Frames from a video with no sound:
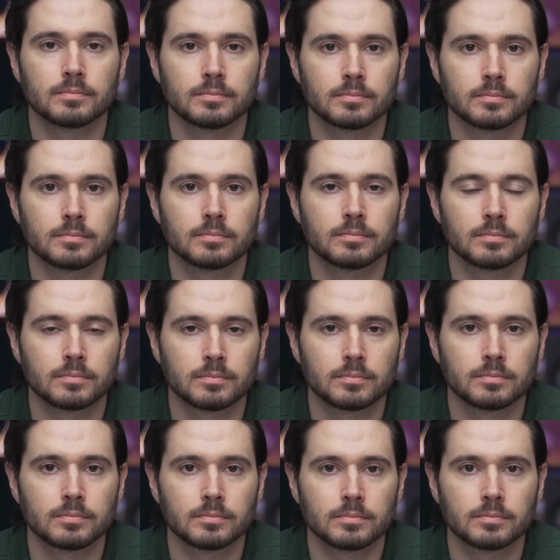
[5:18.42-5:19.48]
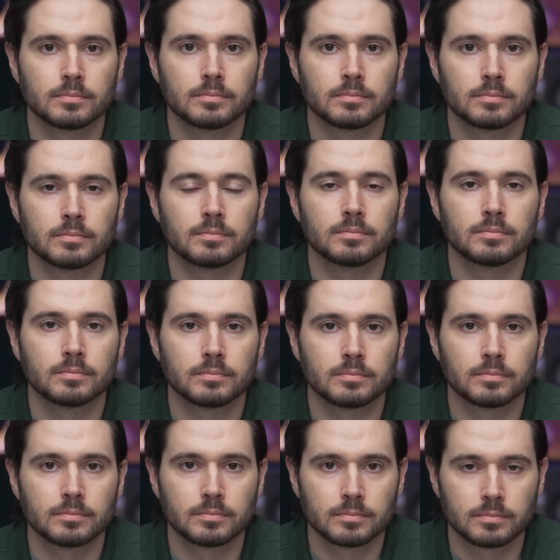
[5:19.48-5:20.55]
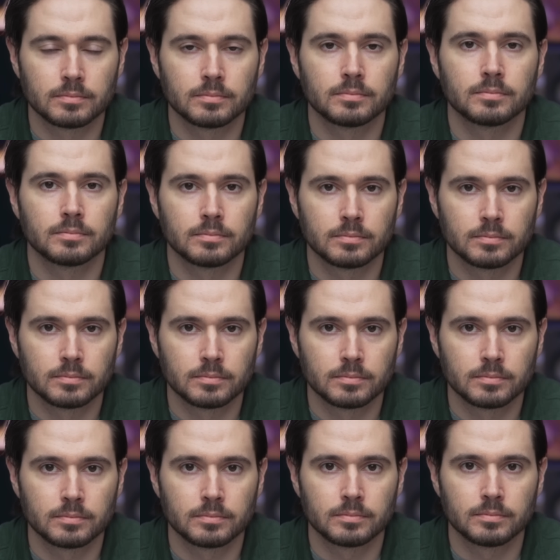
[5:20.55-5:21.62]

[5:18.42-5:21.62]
[no speech]